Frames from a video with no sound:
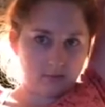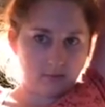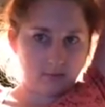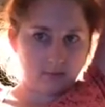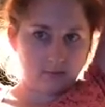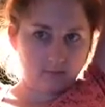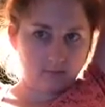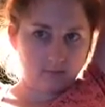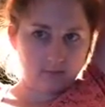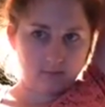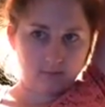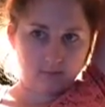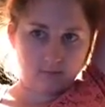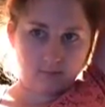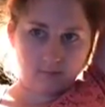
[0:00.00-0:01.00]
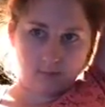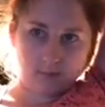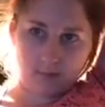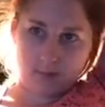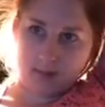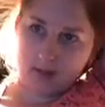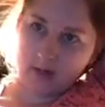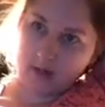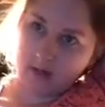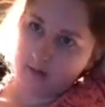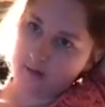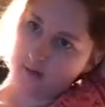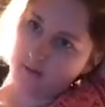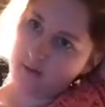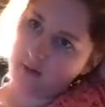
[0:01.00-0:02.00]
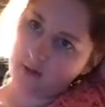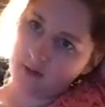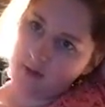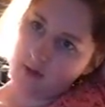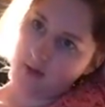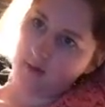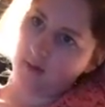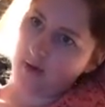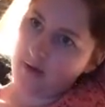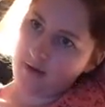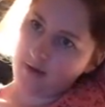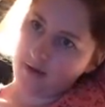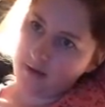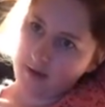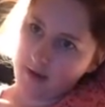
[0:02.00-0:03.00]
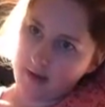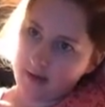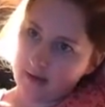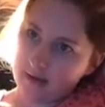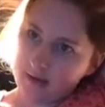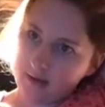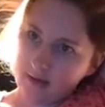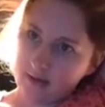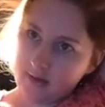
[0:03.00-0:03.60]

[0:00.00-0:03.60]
You may need to elaborate on that.